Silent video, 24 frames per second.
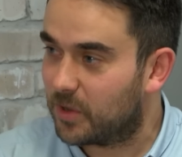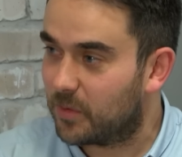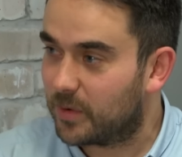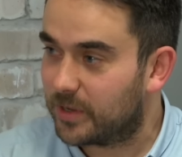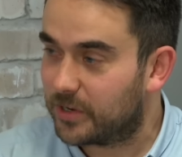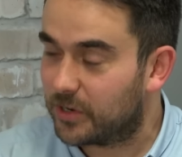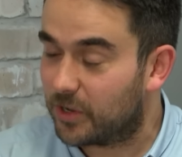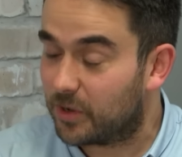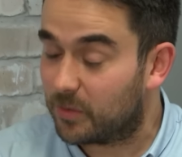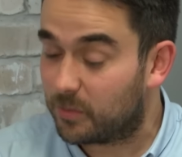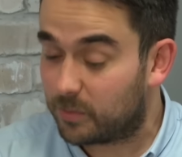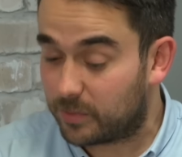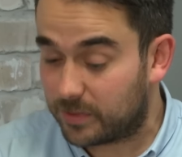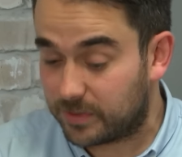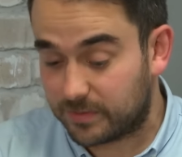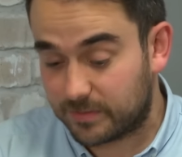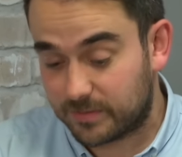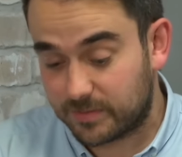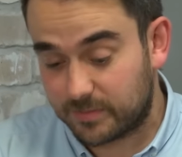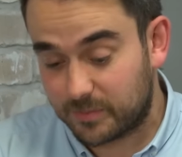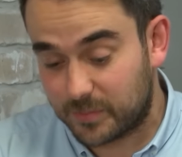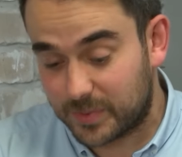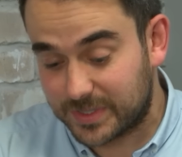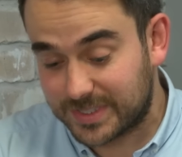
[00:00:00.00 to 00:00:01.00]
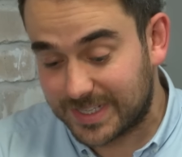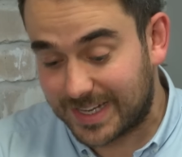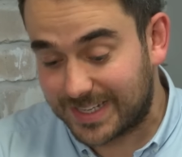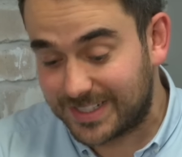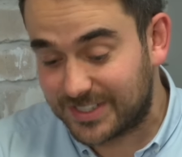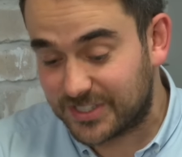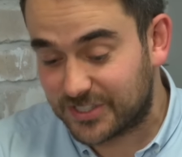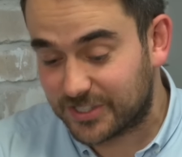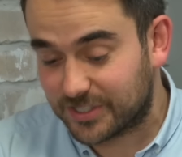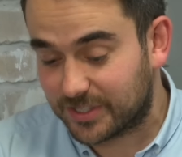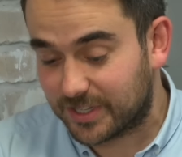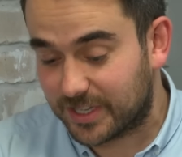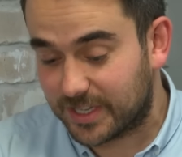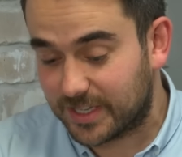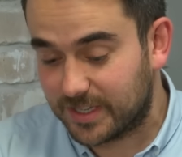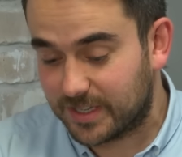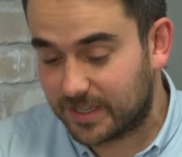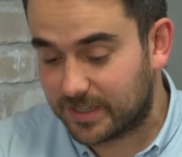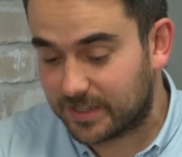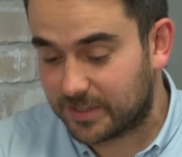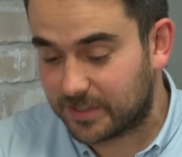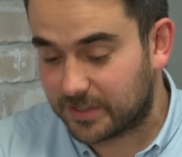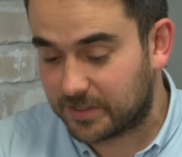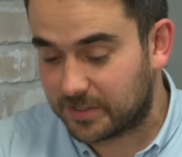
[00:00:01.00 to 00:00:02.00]
going up, and potentially
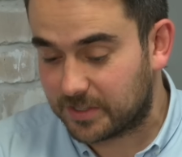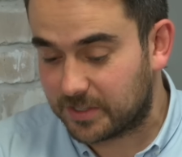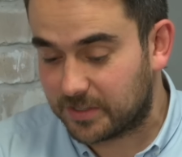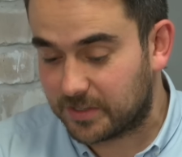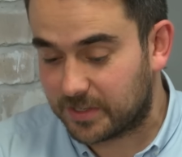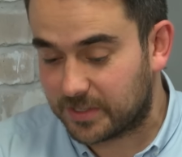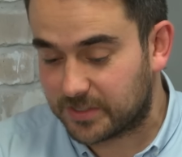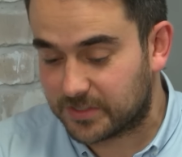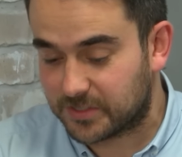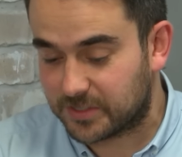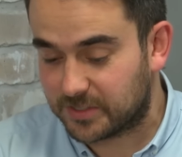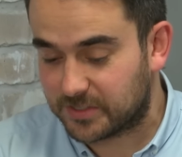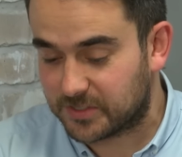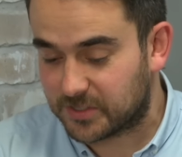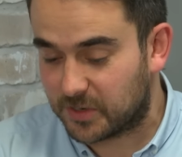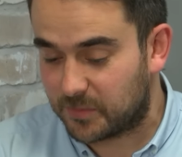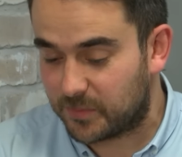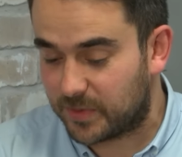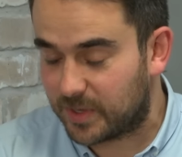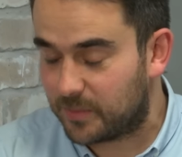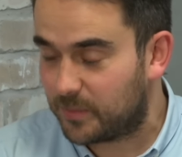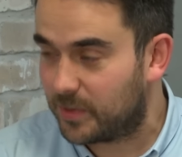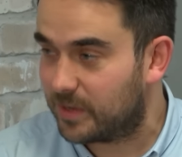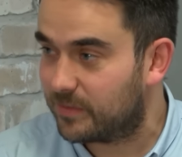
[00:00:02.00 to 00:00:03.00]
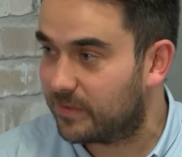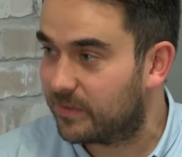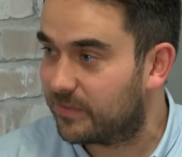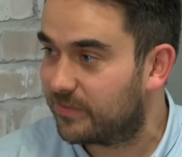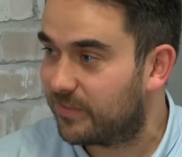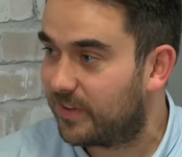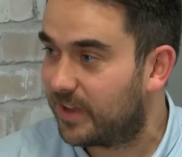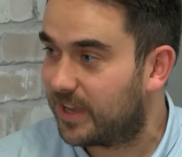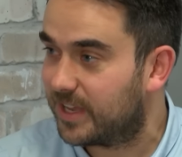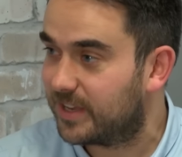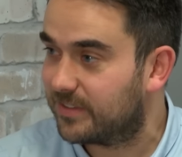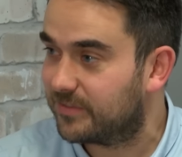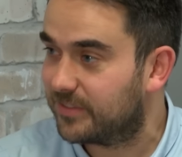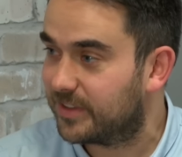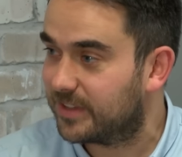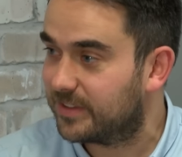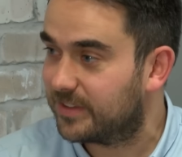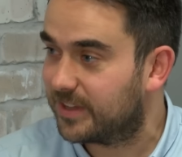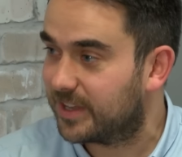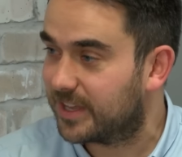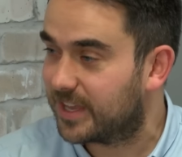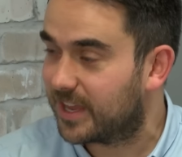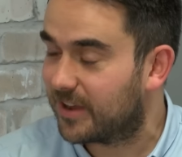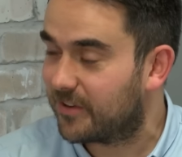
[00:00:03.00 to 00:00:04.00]
yeah, it's going to be a bit of a fight
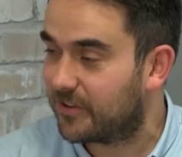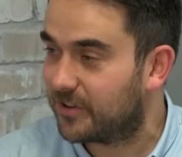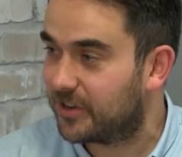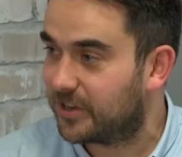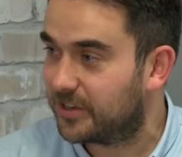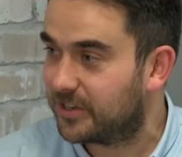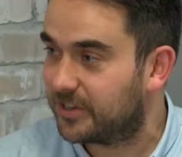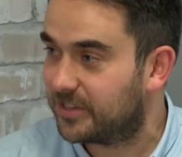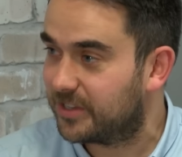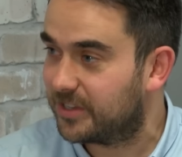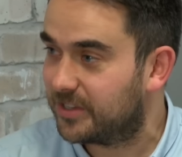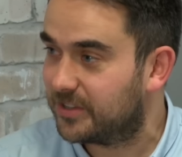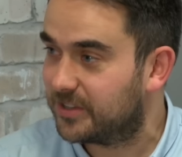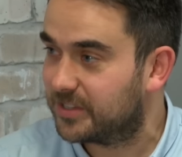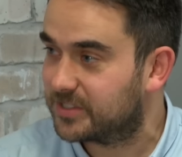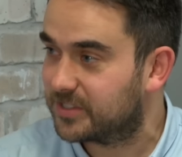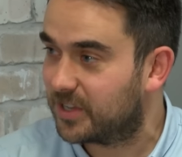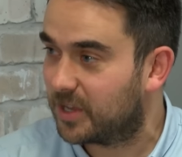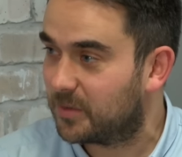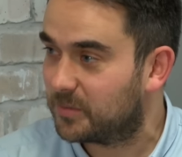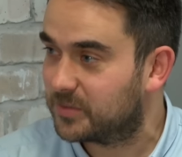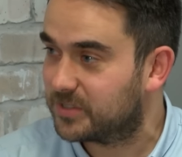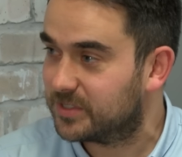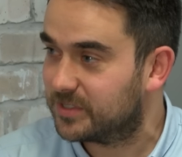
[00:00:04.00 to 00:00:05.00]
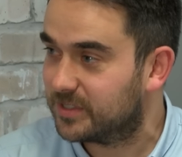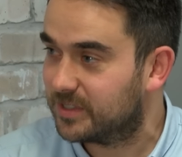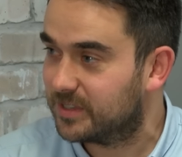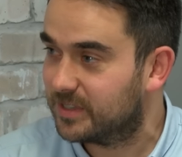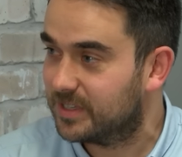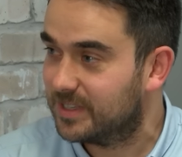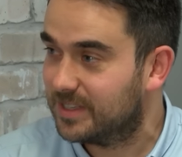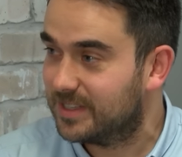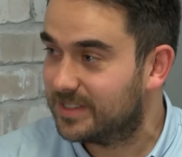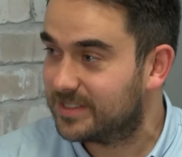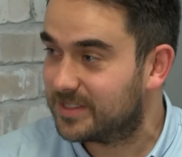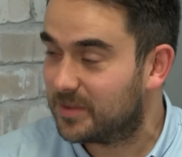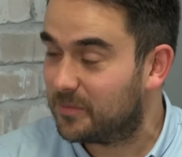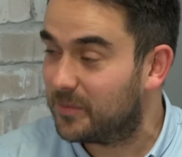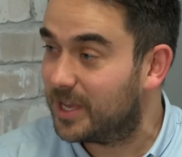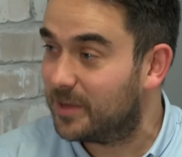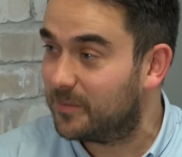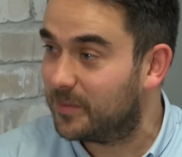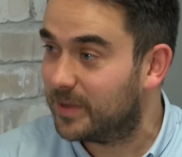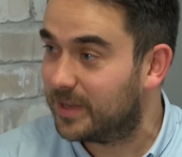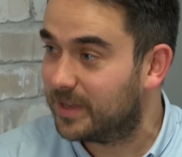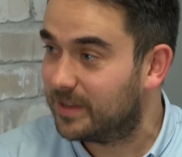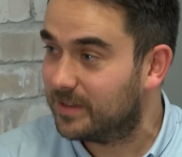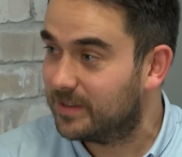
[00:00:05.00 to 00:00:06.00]
if they carry on at the top to
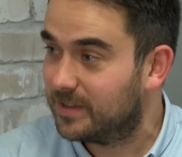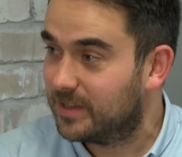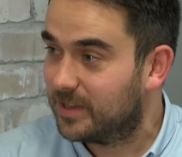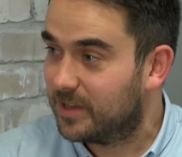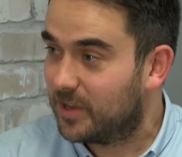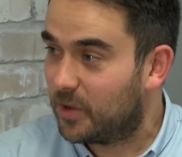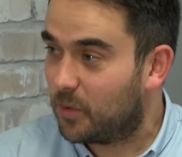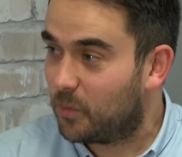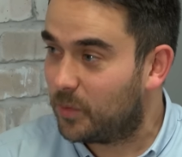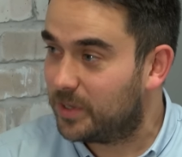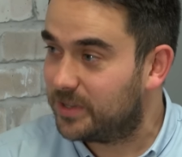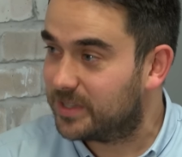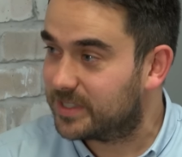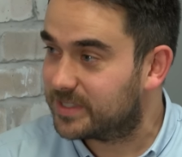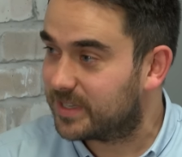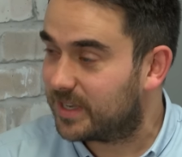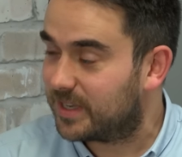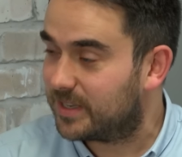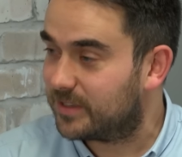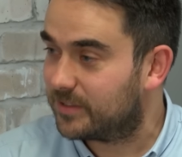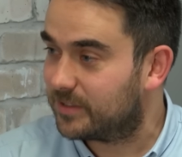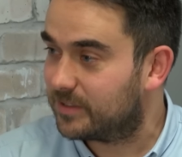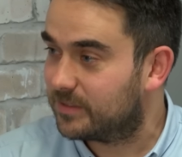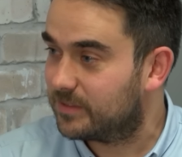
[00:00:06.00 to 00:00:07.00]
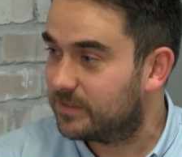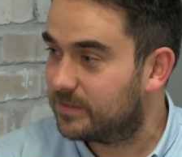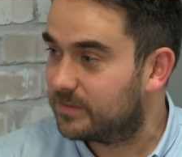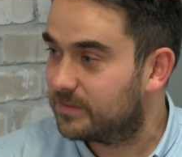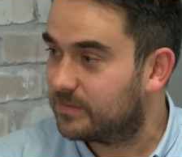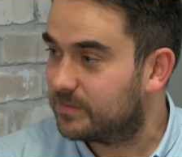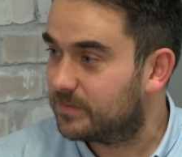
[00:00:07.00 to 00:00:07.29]
maybe win the title.